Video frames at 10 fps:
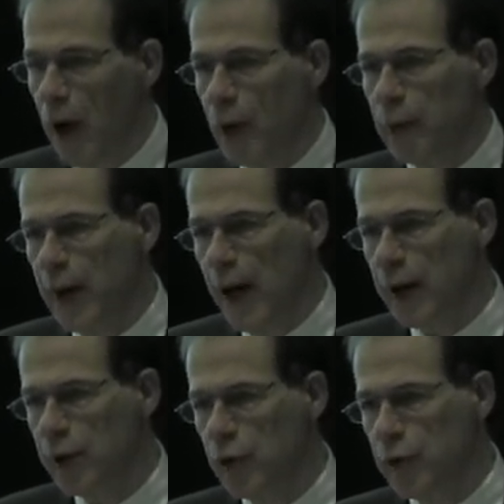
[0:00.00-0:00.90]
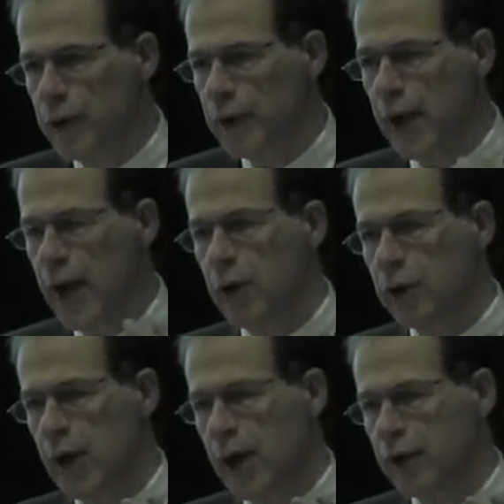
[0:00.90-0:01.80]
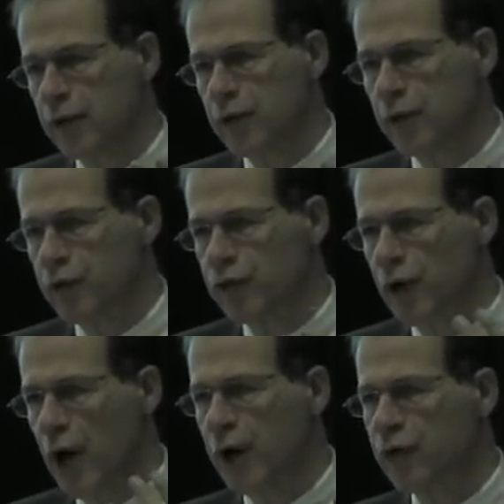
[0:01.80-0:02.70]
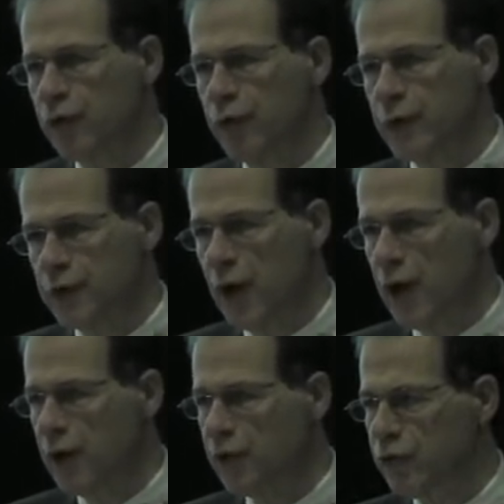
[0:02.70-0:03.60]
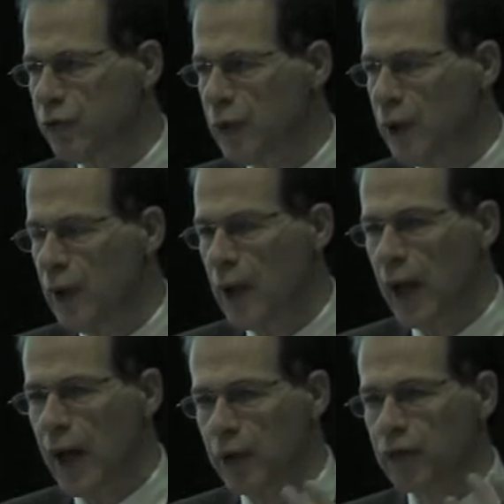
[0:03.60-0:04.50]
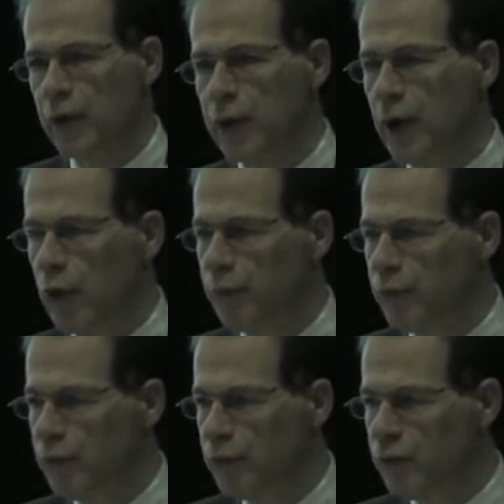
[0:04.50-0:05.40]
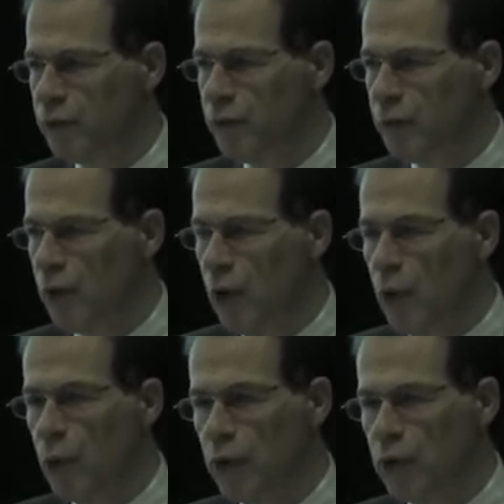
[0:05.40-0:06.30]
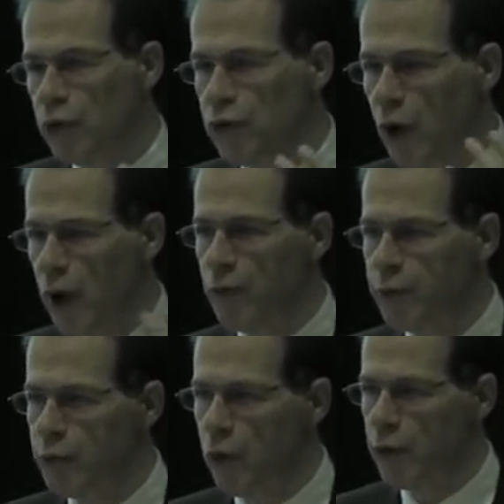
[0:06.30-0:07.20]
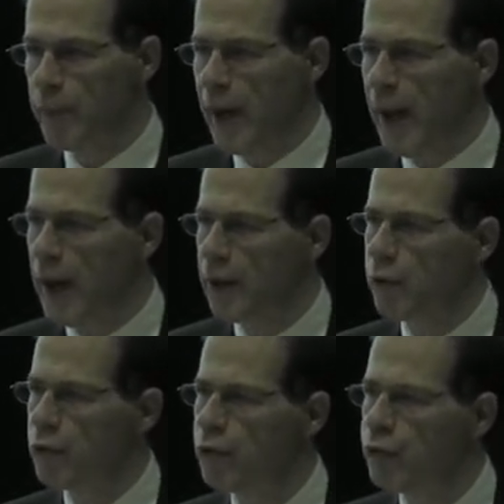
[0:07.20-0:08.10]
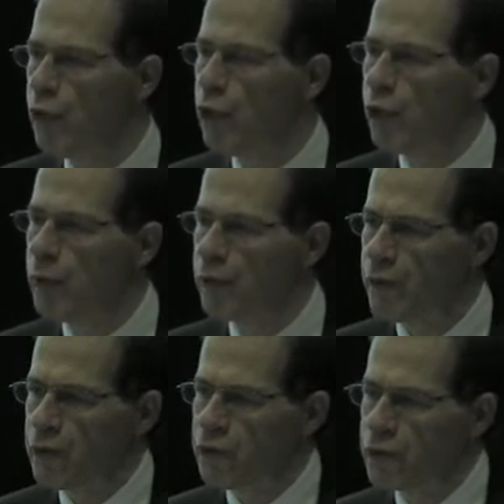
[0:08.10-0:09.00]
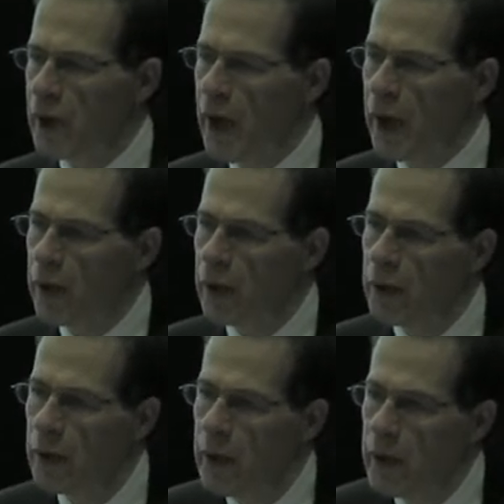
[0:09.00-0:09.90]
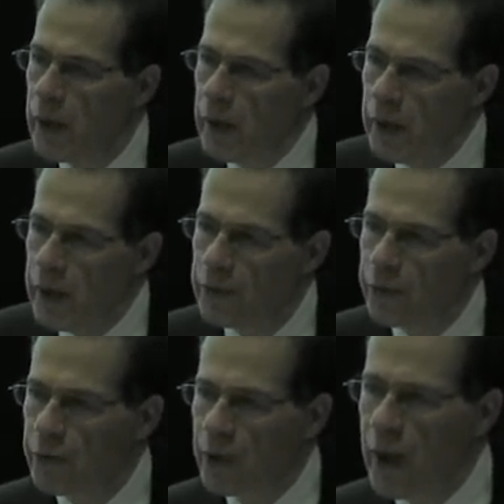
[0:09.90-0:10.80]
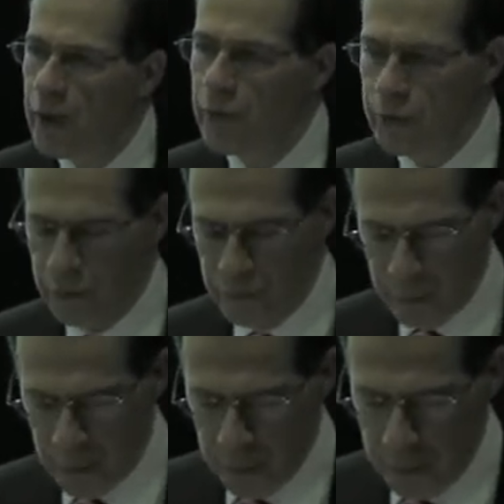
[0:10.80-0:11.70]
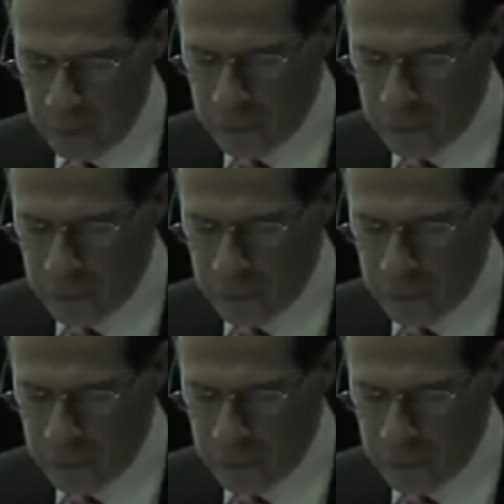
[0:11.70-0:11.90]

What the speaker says: I would argue that in our case, the size of the task actually helped us. We could not have brought about a reform of this scale if the current disability